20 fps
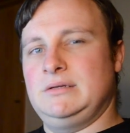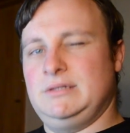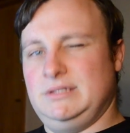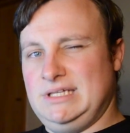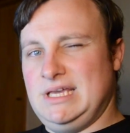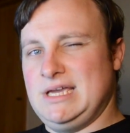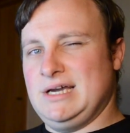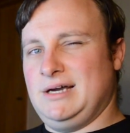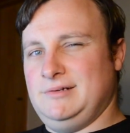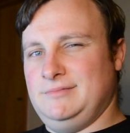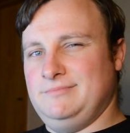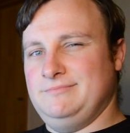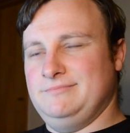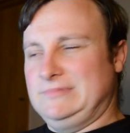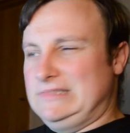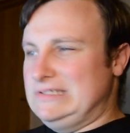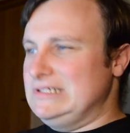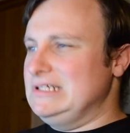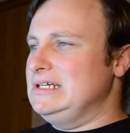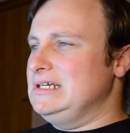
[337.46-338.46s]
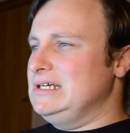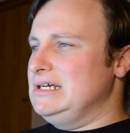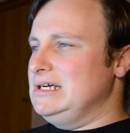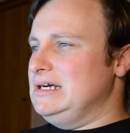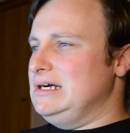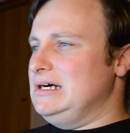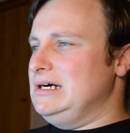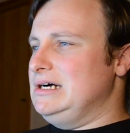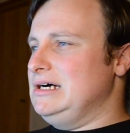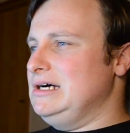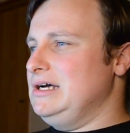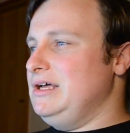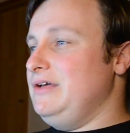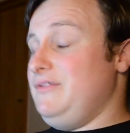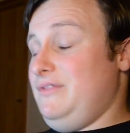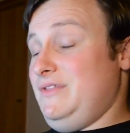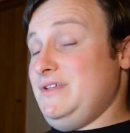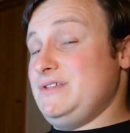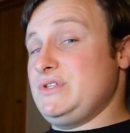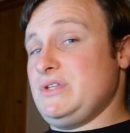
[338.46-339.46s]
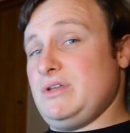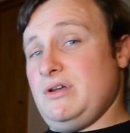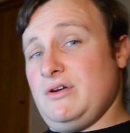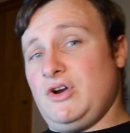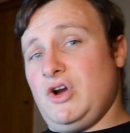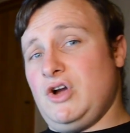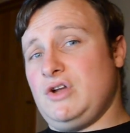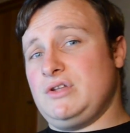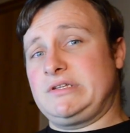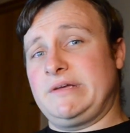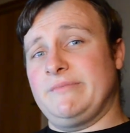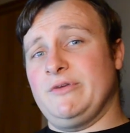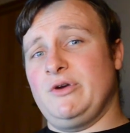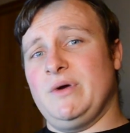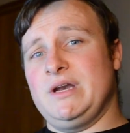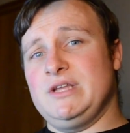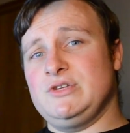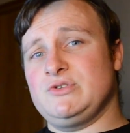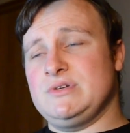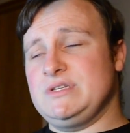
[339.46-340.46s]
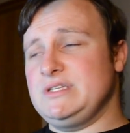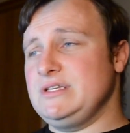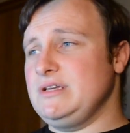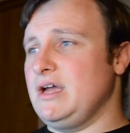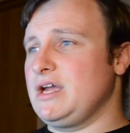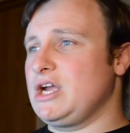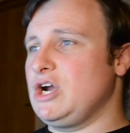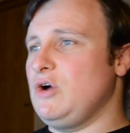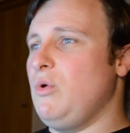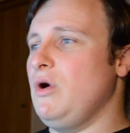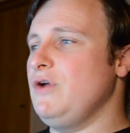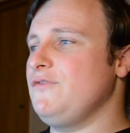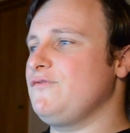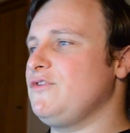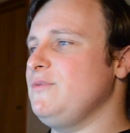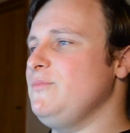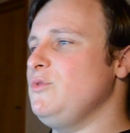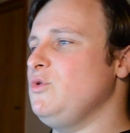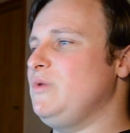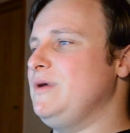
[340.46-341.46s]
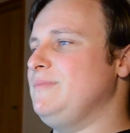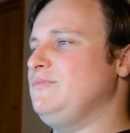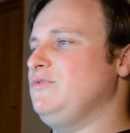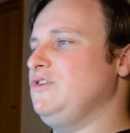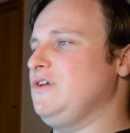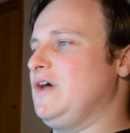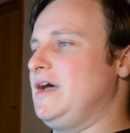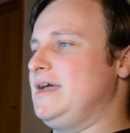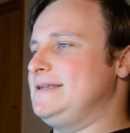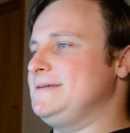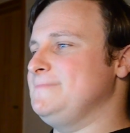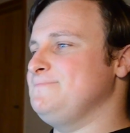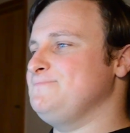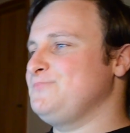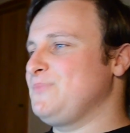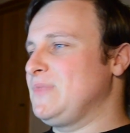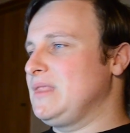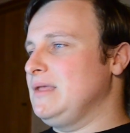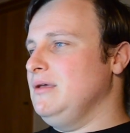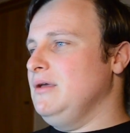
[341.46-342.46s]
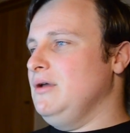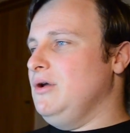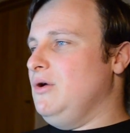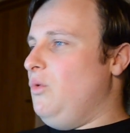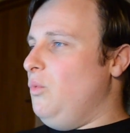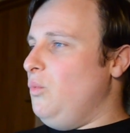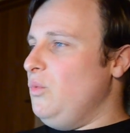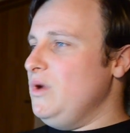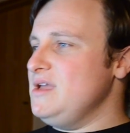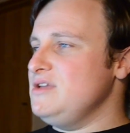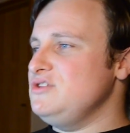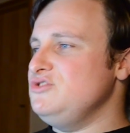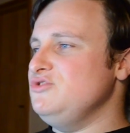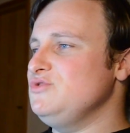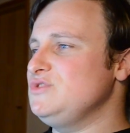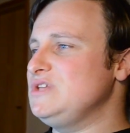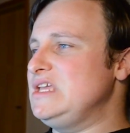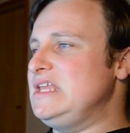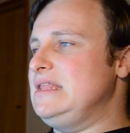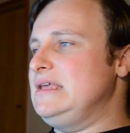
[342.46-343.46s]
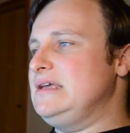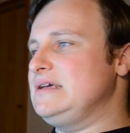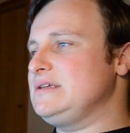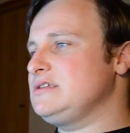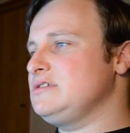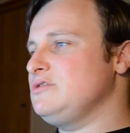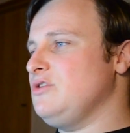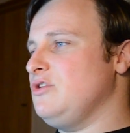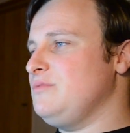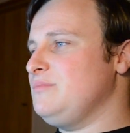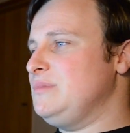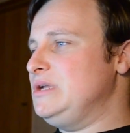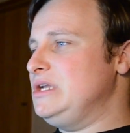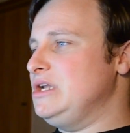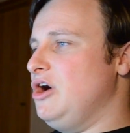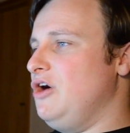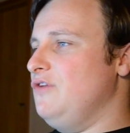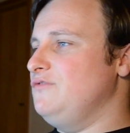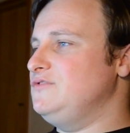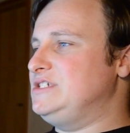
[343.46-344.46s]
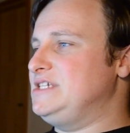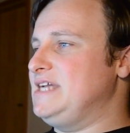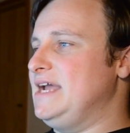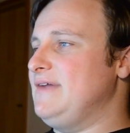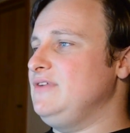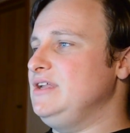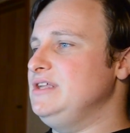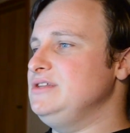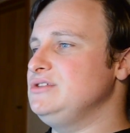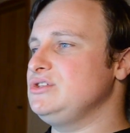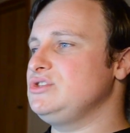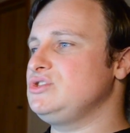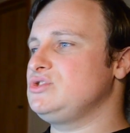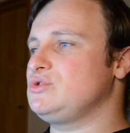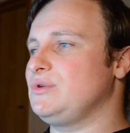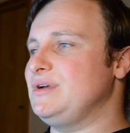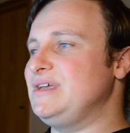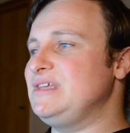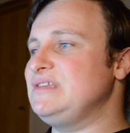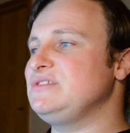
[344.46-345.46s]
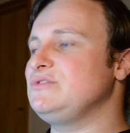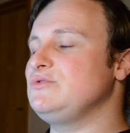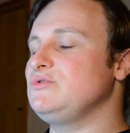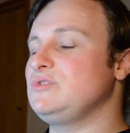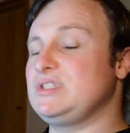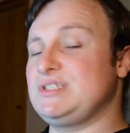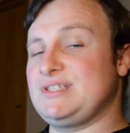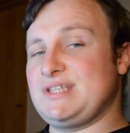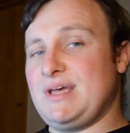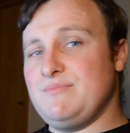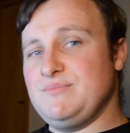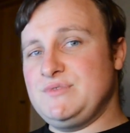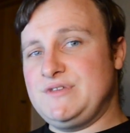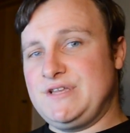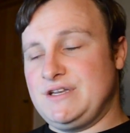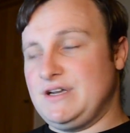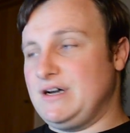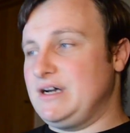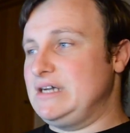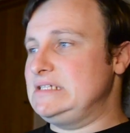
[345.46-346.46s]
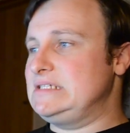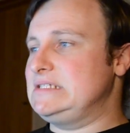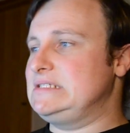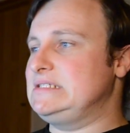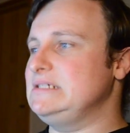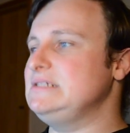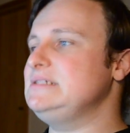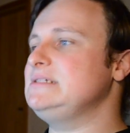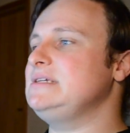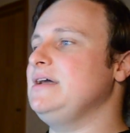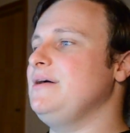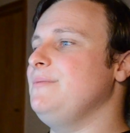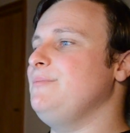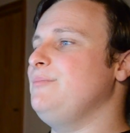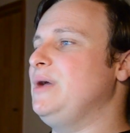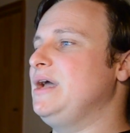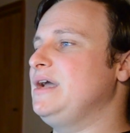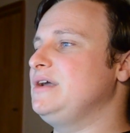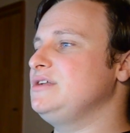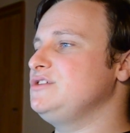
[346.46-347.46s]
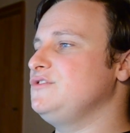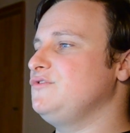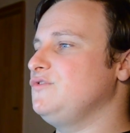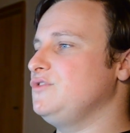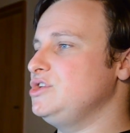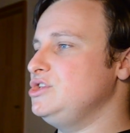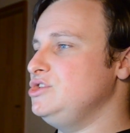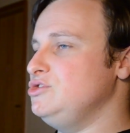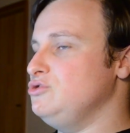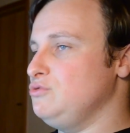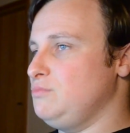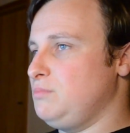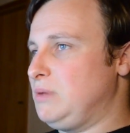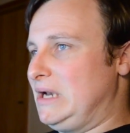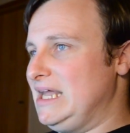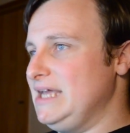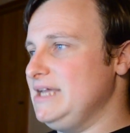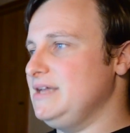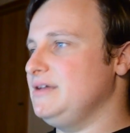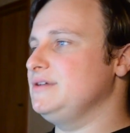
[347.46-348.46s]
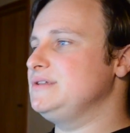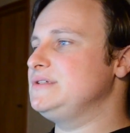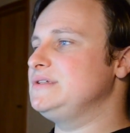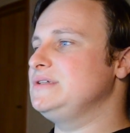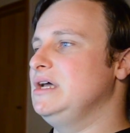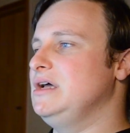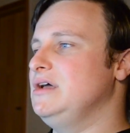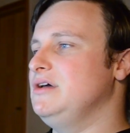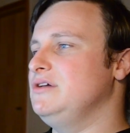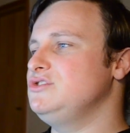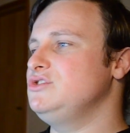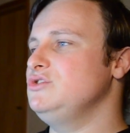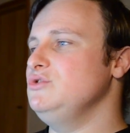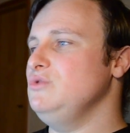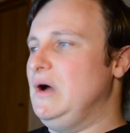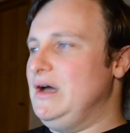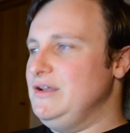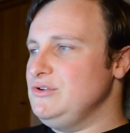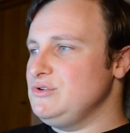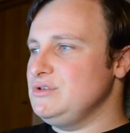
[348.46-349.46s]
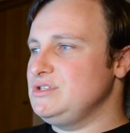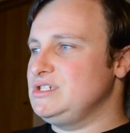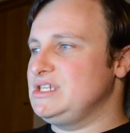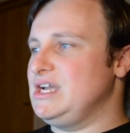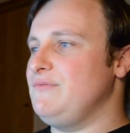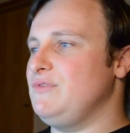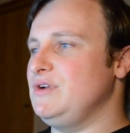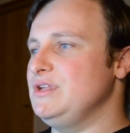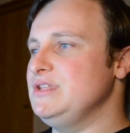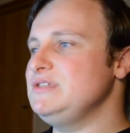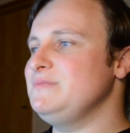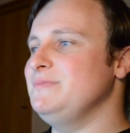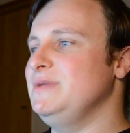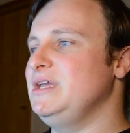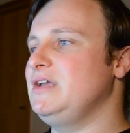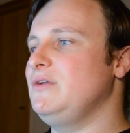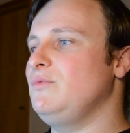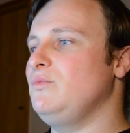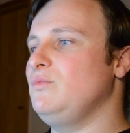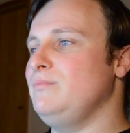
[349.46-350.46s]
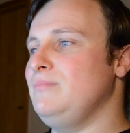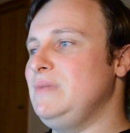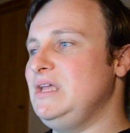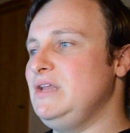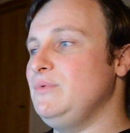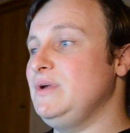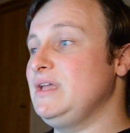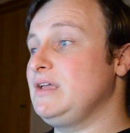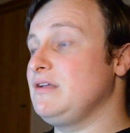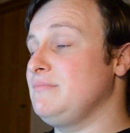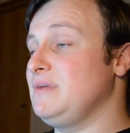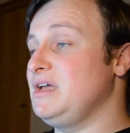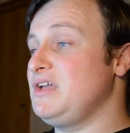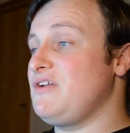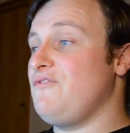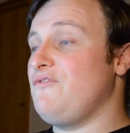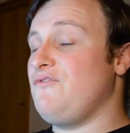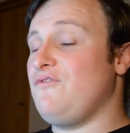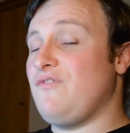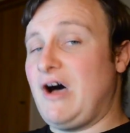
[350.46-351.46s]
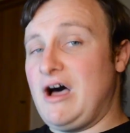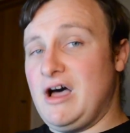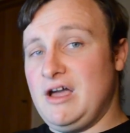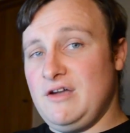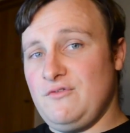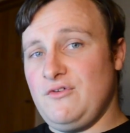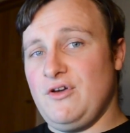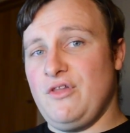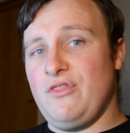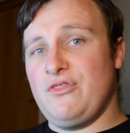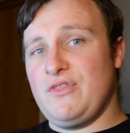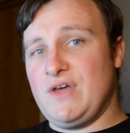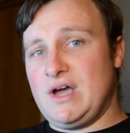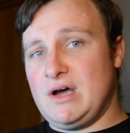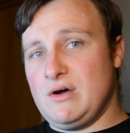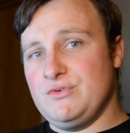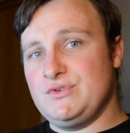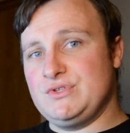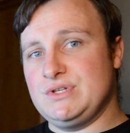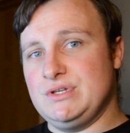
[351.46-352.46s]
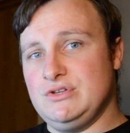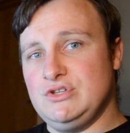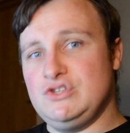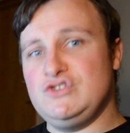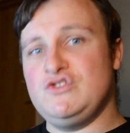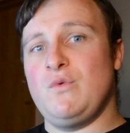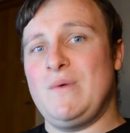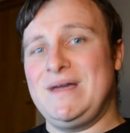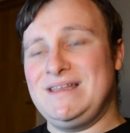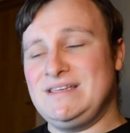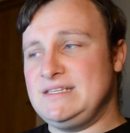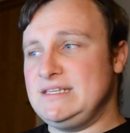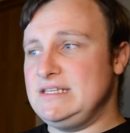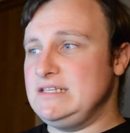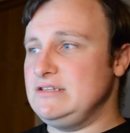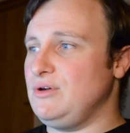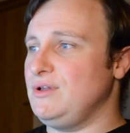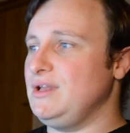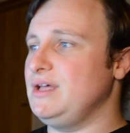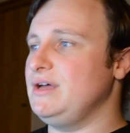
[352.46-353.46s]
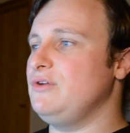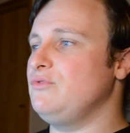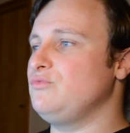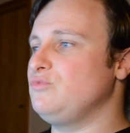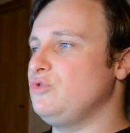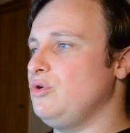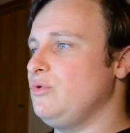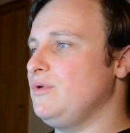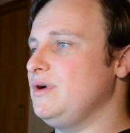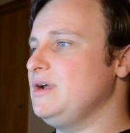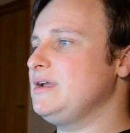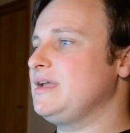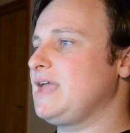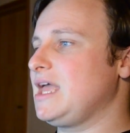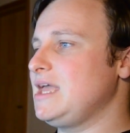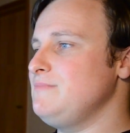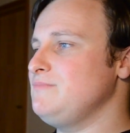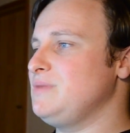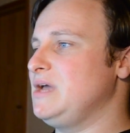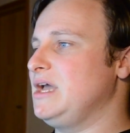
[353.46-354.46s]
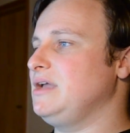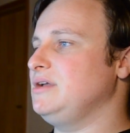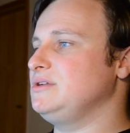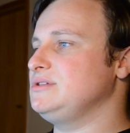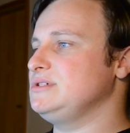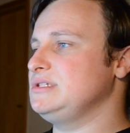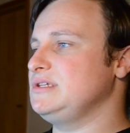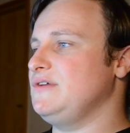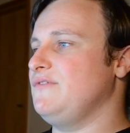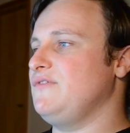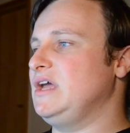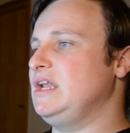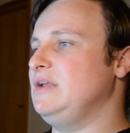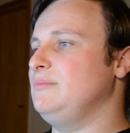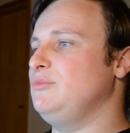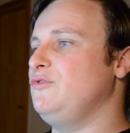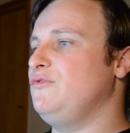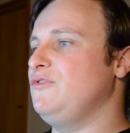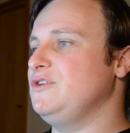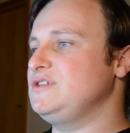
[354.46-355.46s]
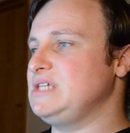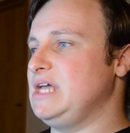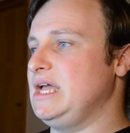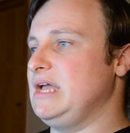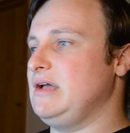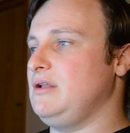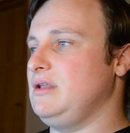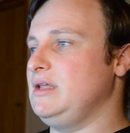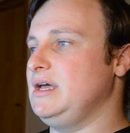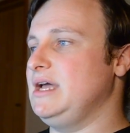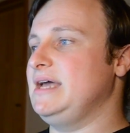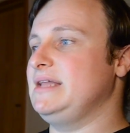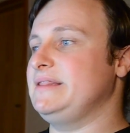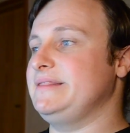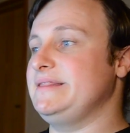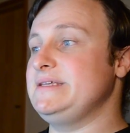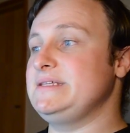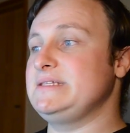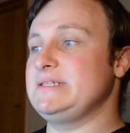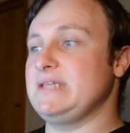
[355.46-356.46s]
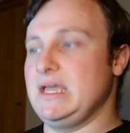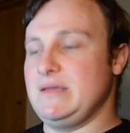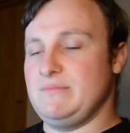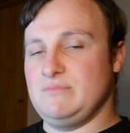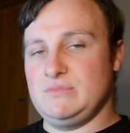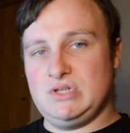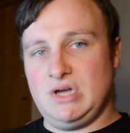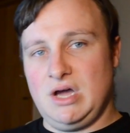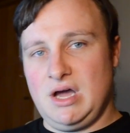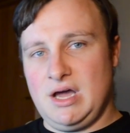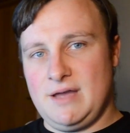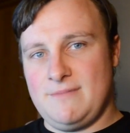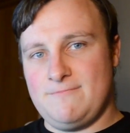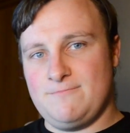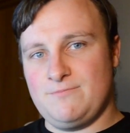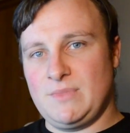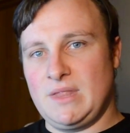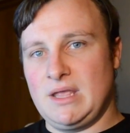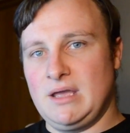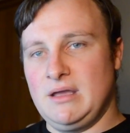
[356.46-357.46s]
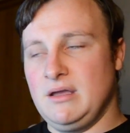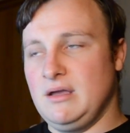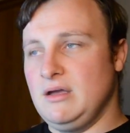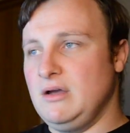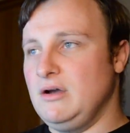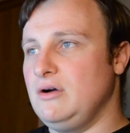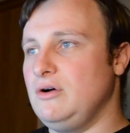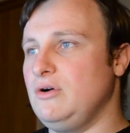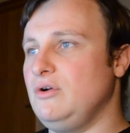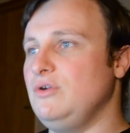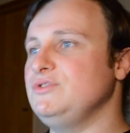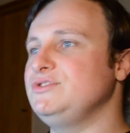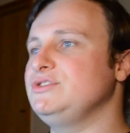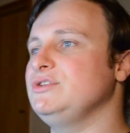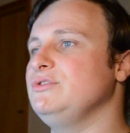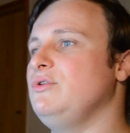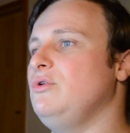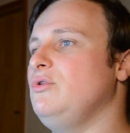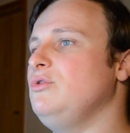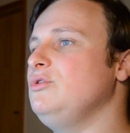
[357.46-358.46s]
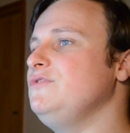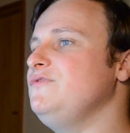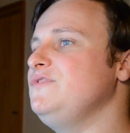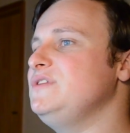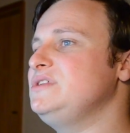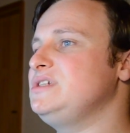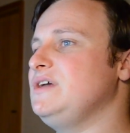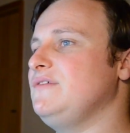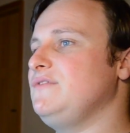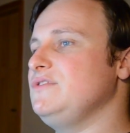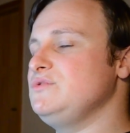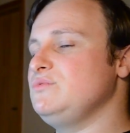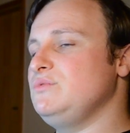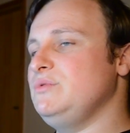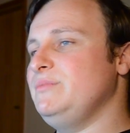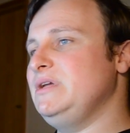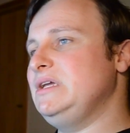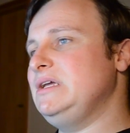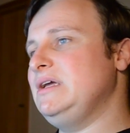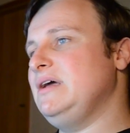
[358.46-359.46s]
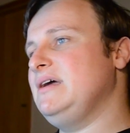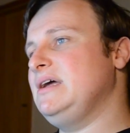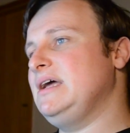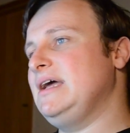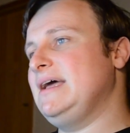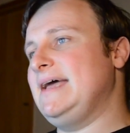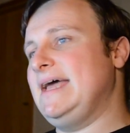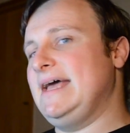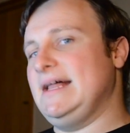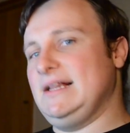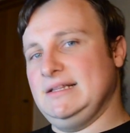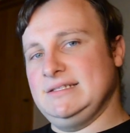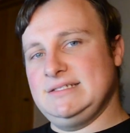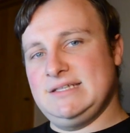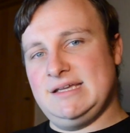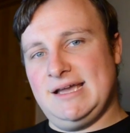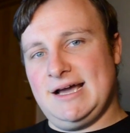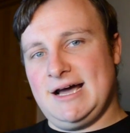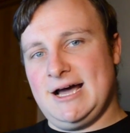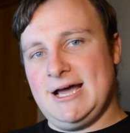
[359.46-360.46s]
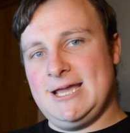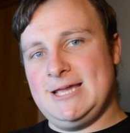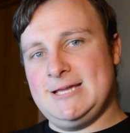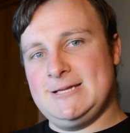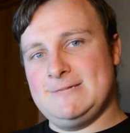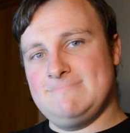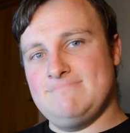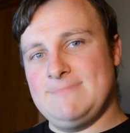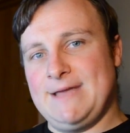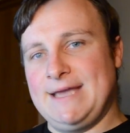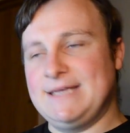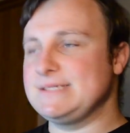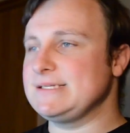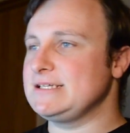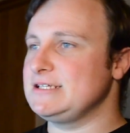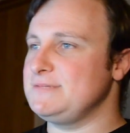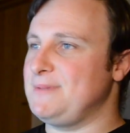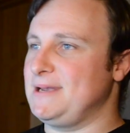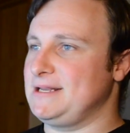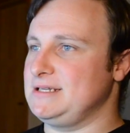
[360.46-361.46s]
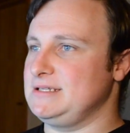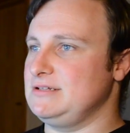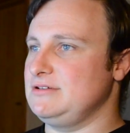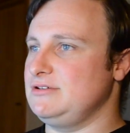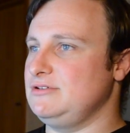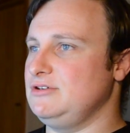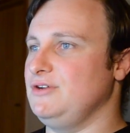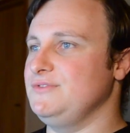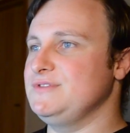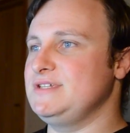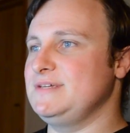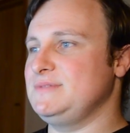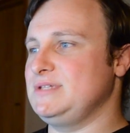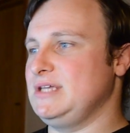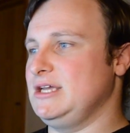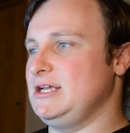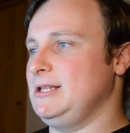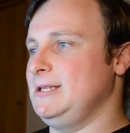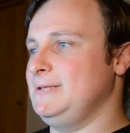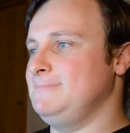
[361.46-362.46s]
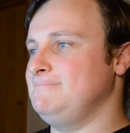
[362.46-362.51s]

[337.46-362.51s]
Yeah. There's something quite interesting. A quote from the website. We're using the assortment of Javelin destroyers to subsidize discount packages for new players. 200 Javelins mean we can make 5,000 $20 Aurora game packages available for sale at the same time. Also, all of the Javelins will be LTI, as expected. Concept sale.